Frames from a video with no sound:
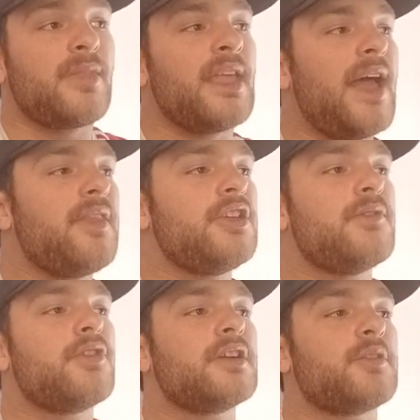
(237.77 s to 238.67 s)
And then
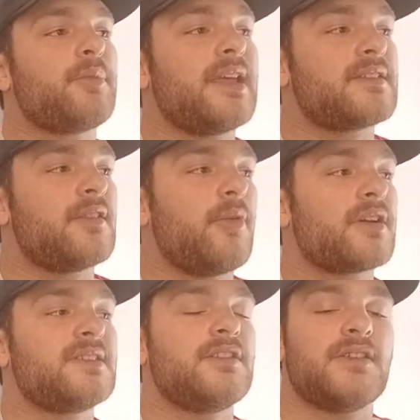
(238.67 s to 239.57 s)
you've got players in the
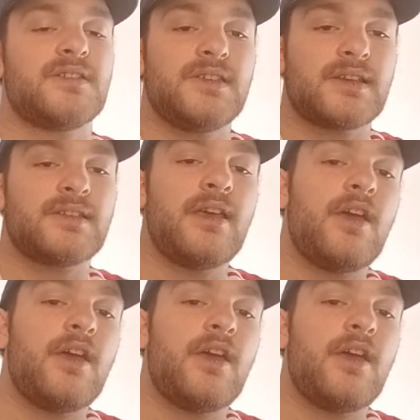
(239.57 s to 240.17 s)
box set to 6,